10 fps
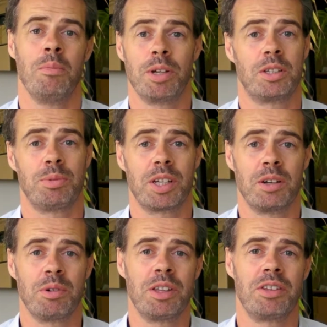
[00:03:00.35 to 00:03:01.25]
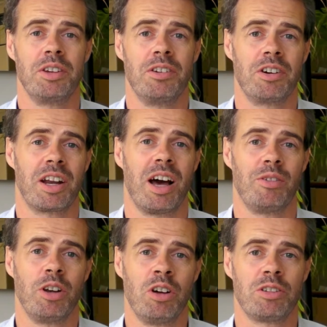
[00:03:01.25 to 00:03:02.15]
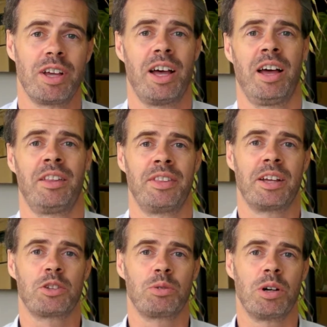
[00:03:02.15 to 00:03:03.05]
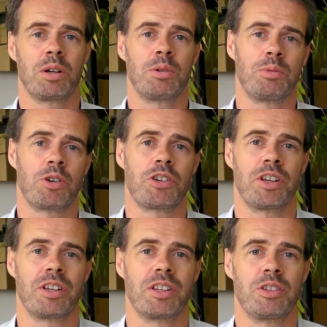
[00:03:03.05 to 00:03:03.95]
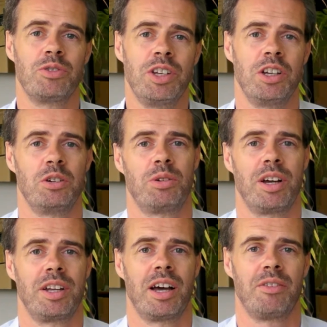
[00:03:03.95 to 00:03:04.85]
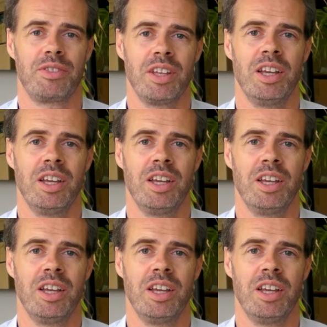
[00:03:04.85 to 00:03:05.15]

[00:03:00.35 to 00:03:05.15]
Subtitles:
But to begin with, you're going to have a lot, and that's why we're watching this video right now.